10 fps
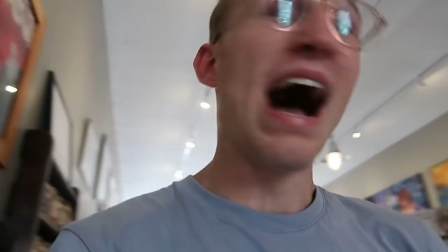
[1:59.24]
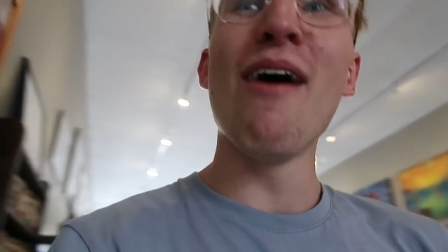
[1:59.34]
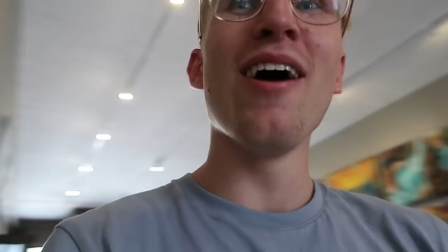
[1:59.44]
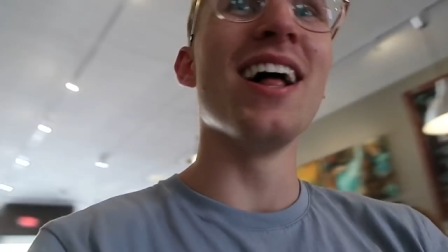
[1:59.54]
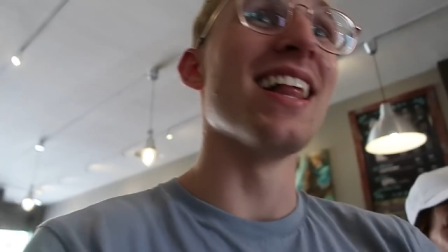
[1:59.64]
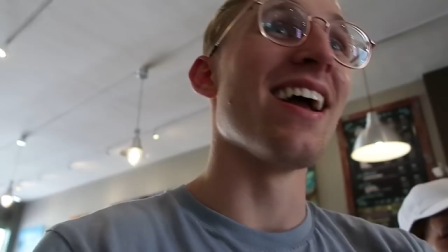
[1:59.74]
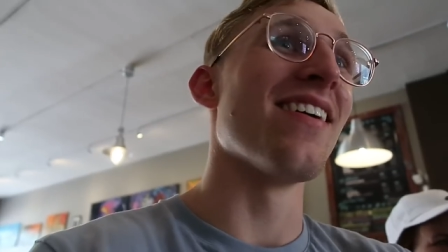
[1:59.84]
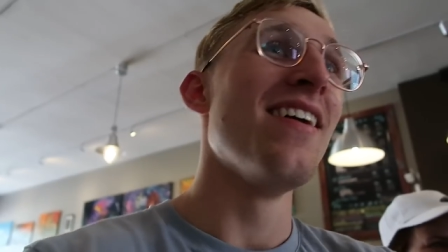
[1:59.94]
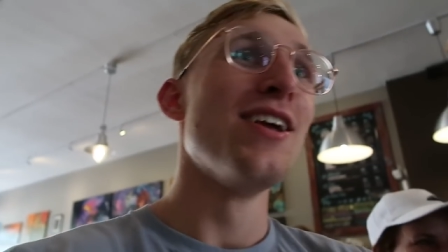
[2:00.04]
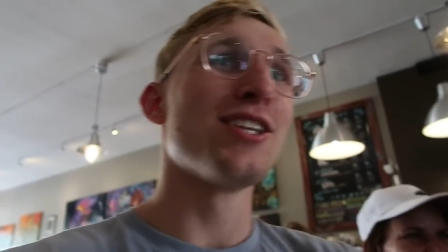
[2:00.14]
How
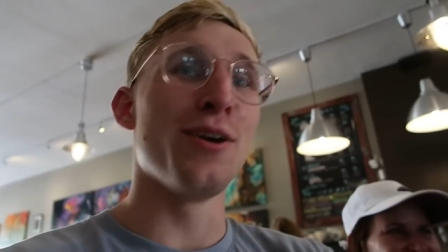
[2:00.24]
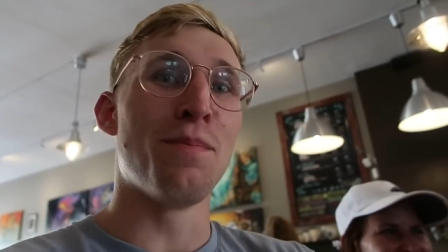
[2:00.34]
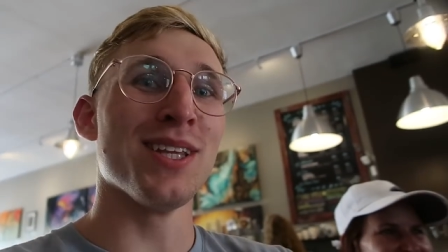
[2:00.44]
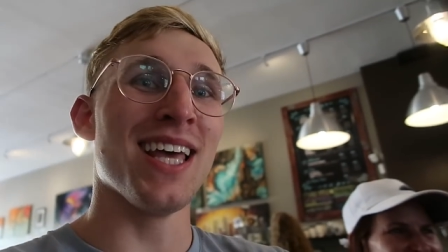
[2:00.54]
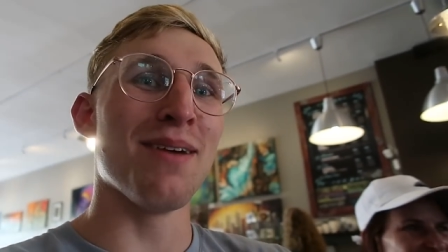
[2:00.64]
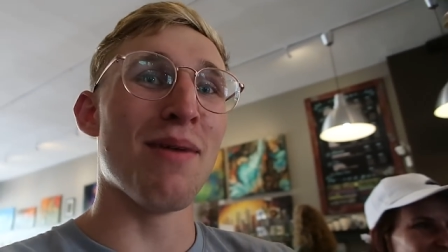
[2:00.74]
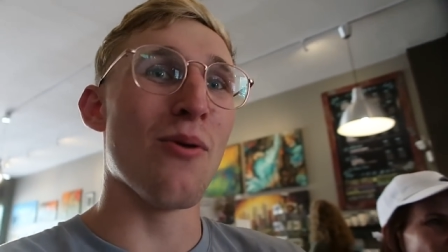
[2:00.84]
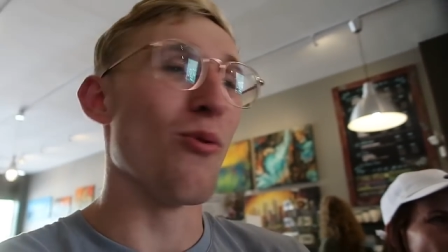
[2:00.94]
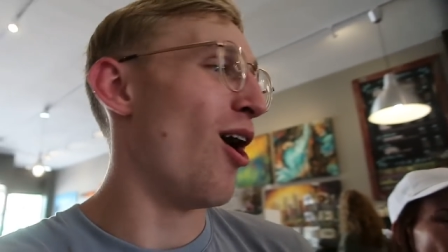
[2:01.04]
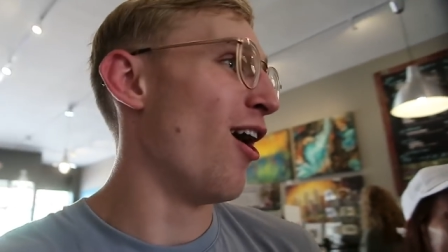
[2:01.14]
hilarious. Dude, put that on
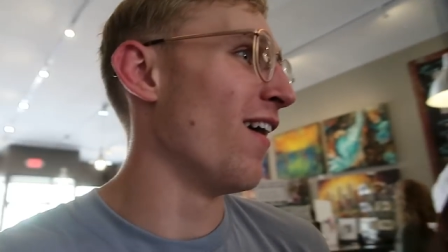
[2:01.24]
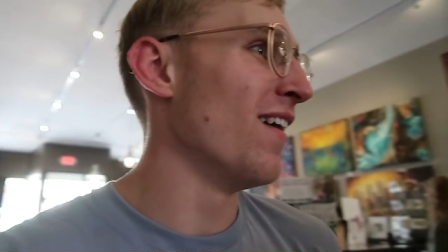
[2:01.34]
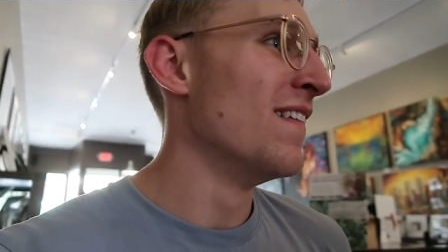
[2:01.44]
my wall.